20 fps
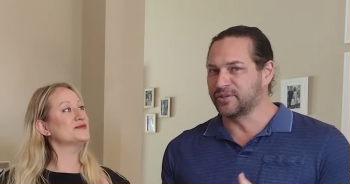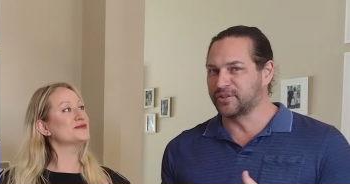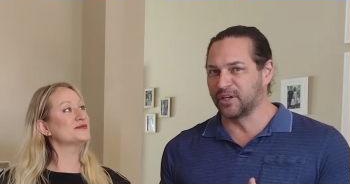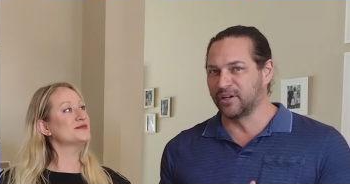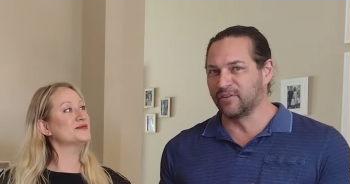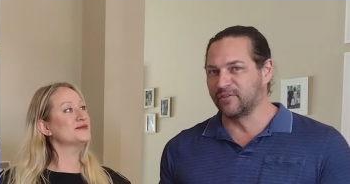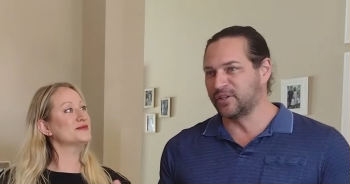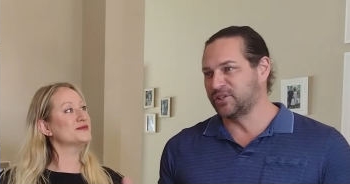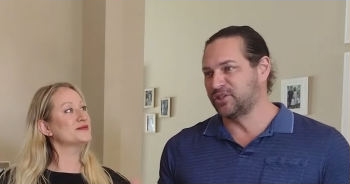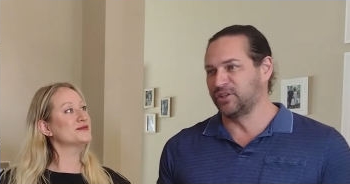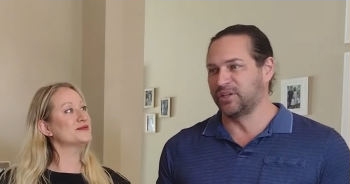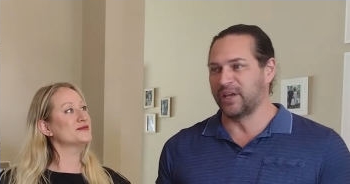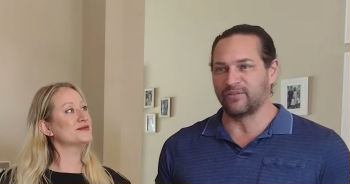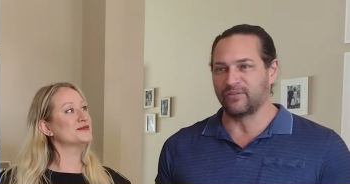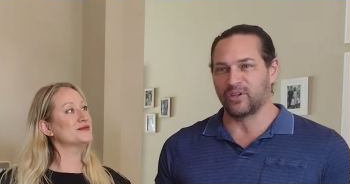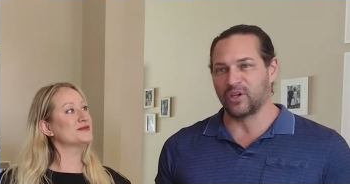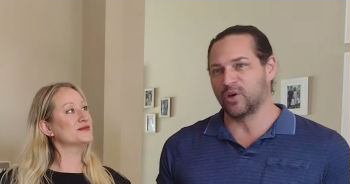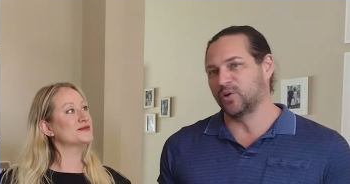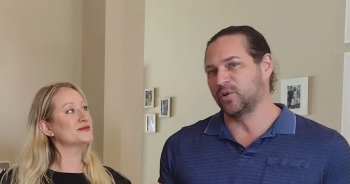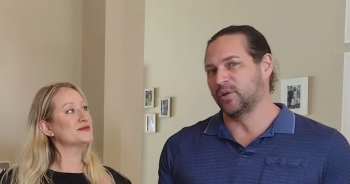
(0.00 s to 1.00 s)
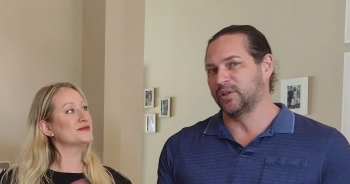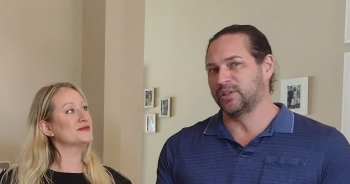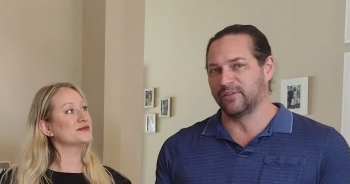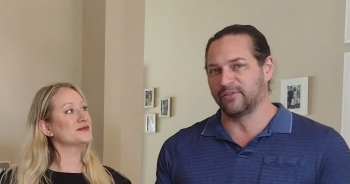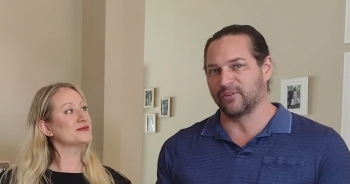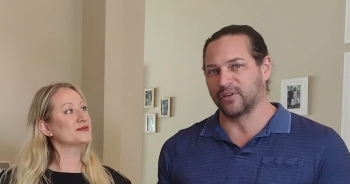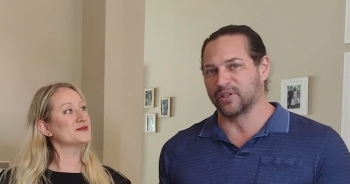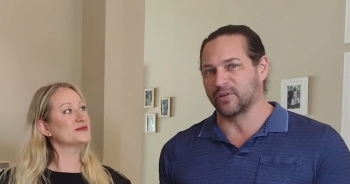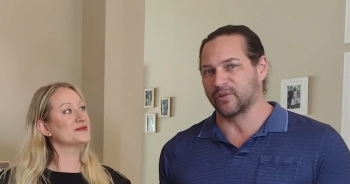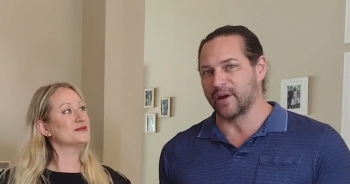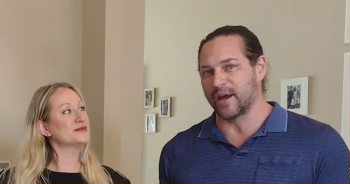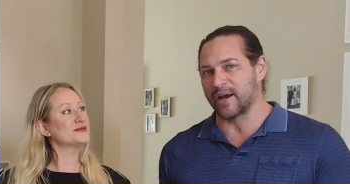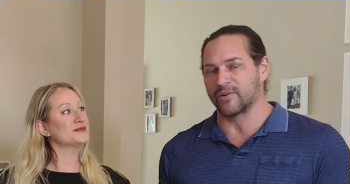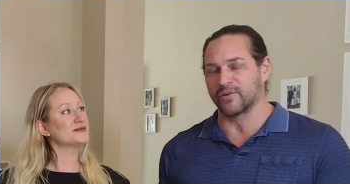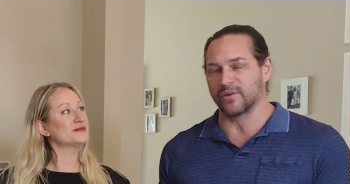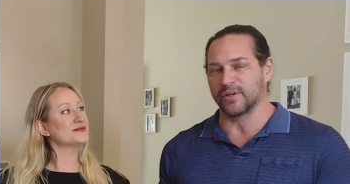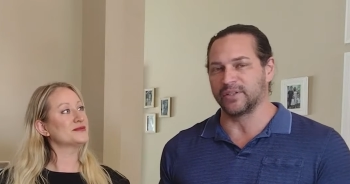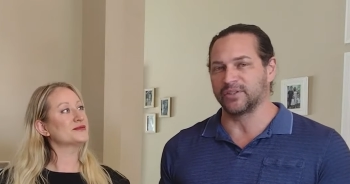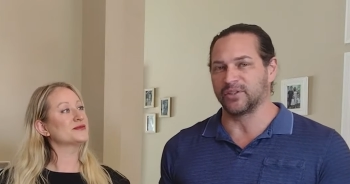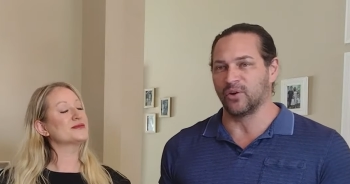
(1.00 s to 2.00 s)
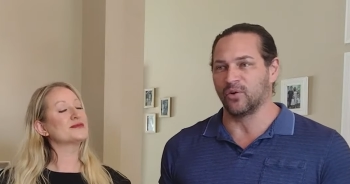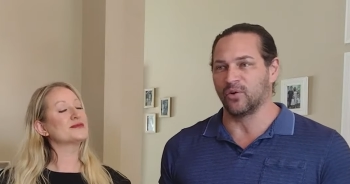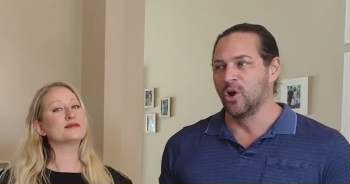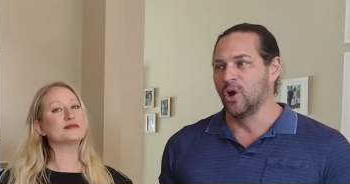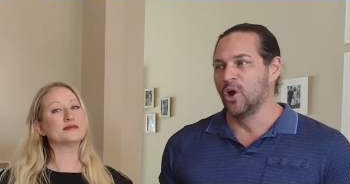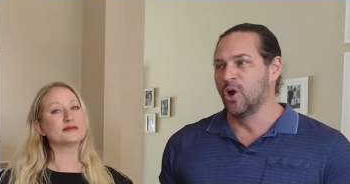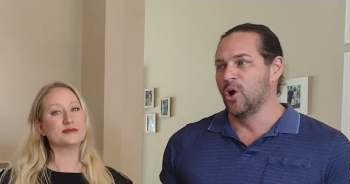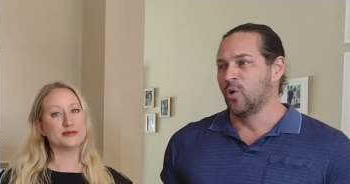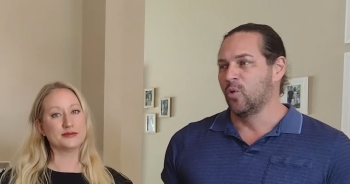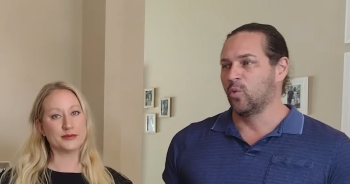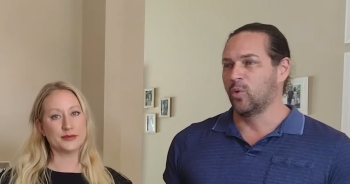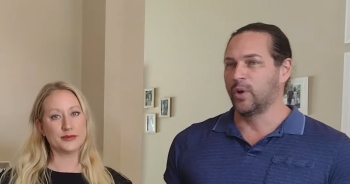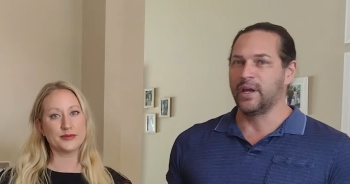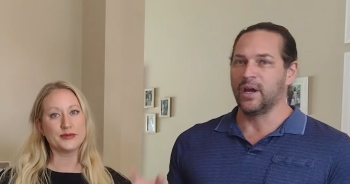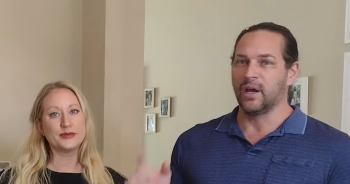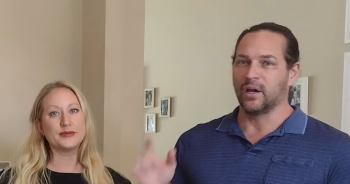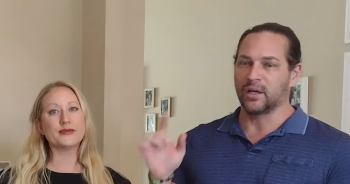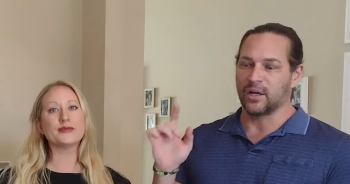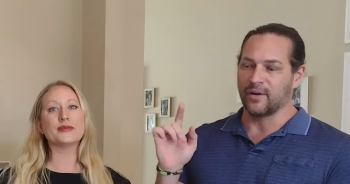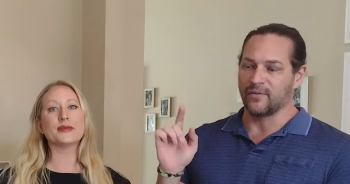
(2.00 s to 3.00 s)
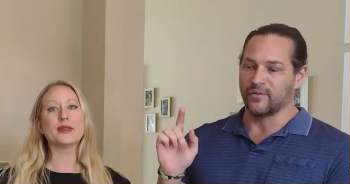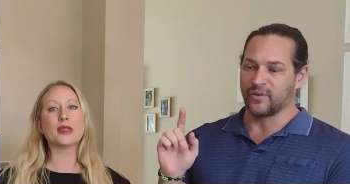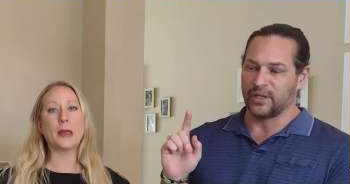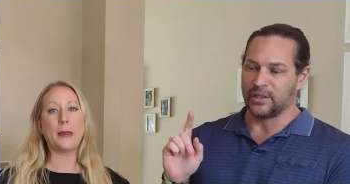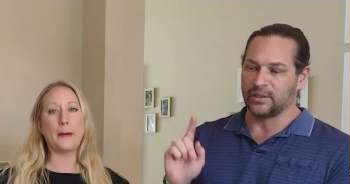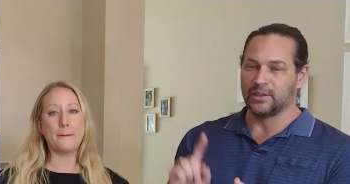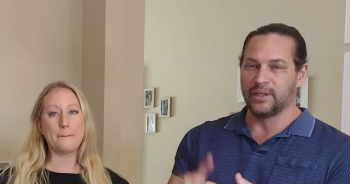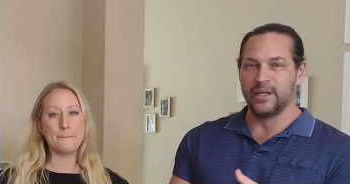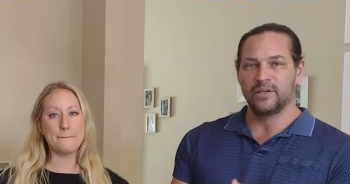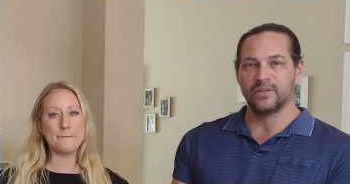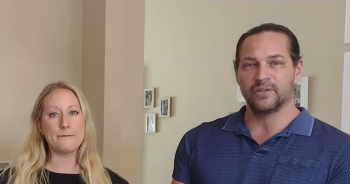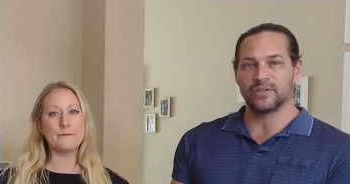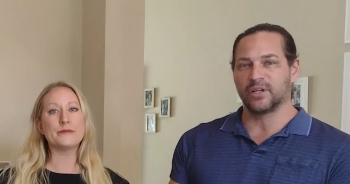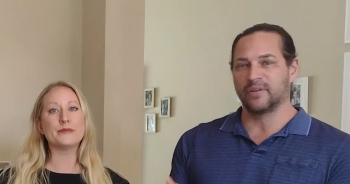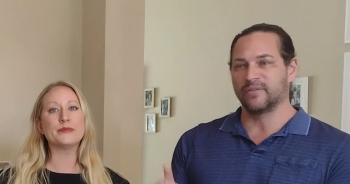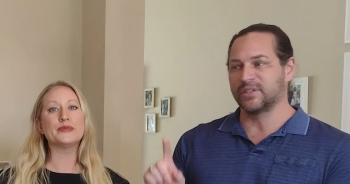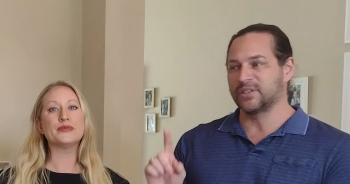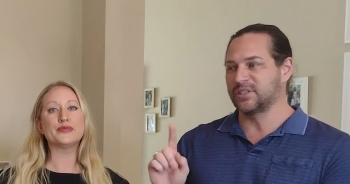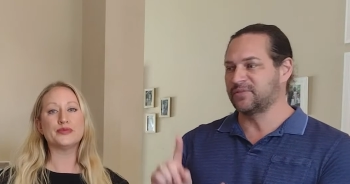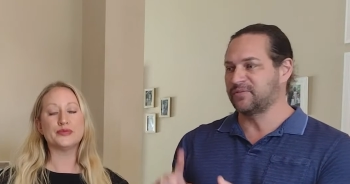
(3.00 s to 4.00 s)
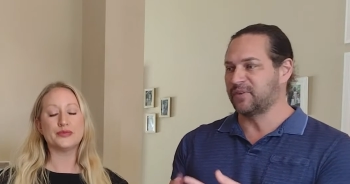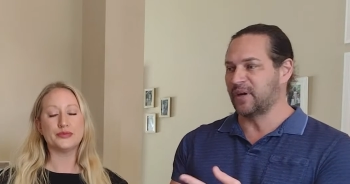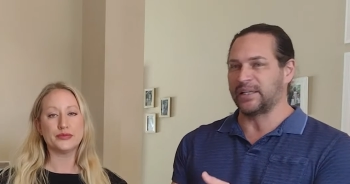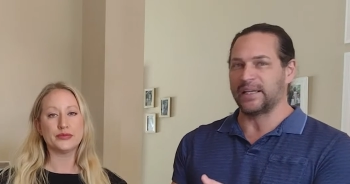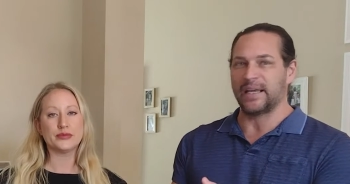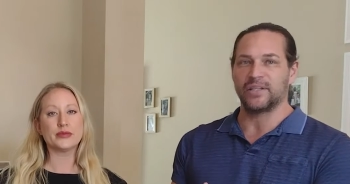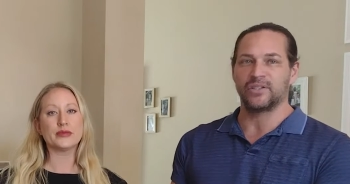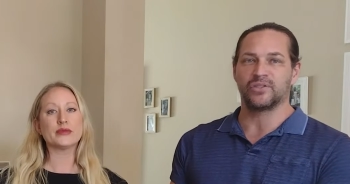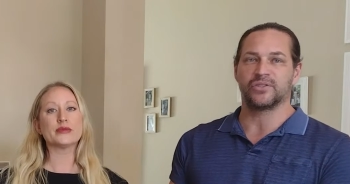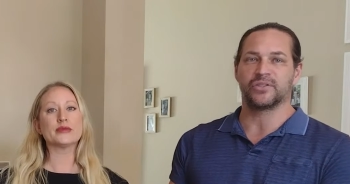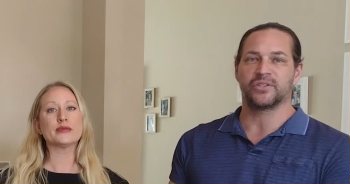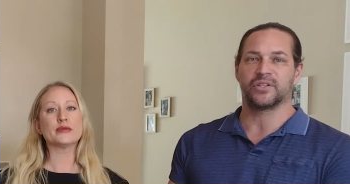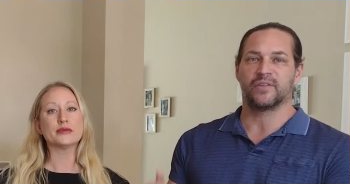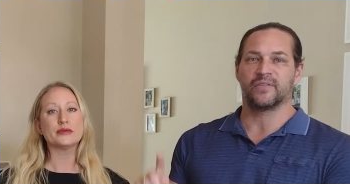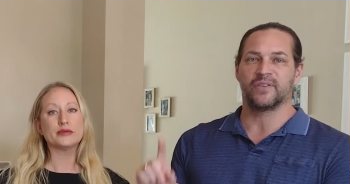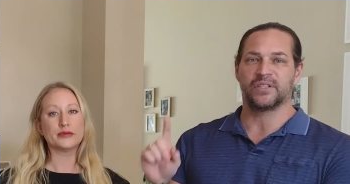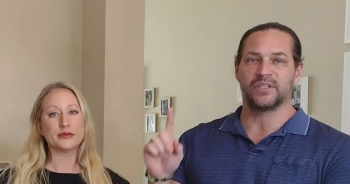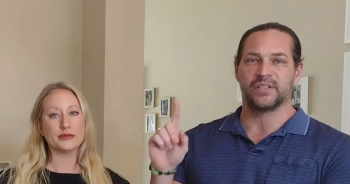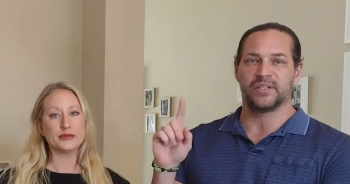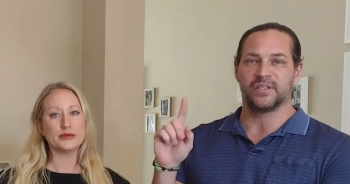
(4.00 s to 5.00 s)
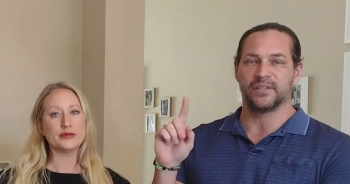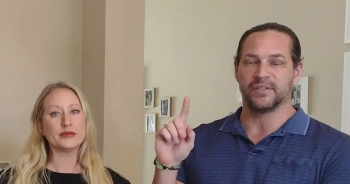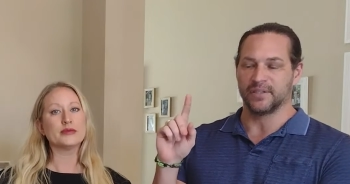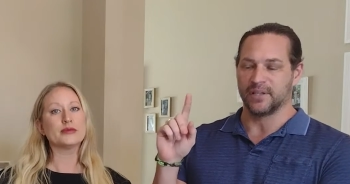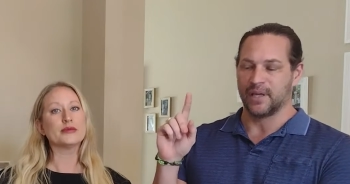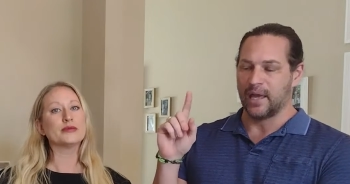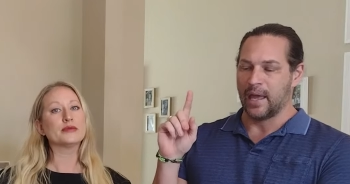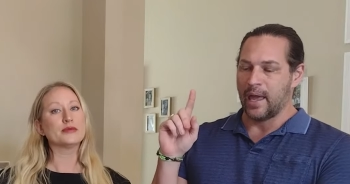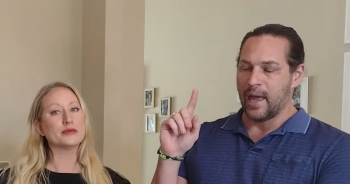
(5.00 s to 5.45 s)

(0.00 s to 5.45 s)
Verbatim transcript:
Speaker 1: service, you'd have to go to a different directory. So we are covering legal services, financial services,